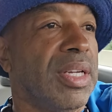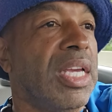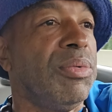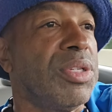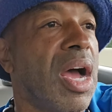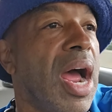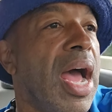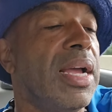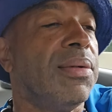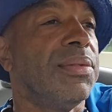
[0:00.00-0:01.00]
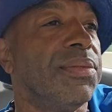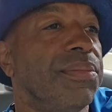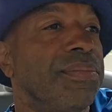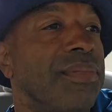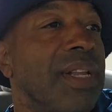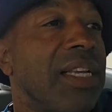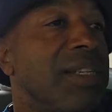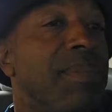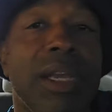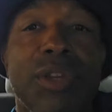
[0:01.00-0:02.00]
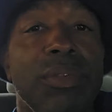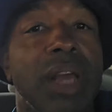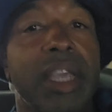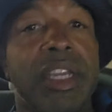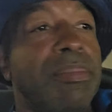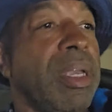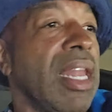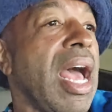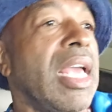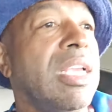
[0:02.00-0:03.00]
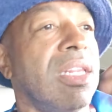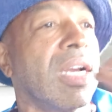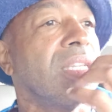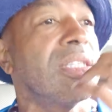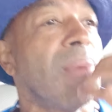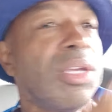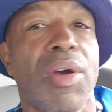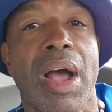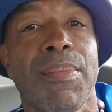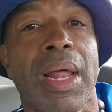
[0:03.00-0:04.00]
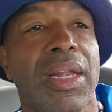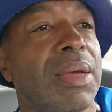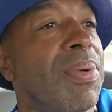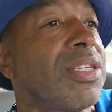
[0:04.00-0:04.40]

He was all right. I said, man, you lucky to be alive. He looked to my, yo, how my lip?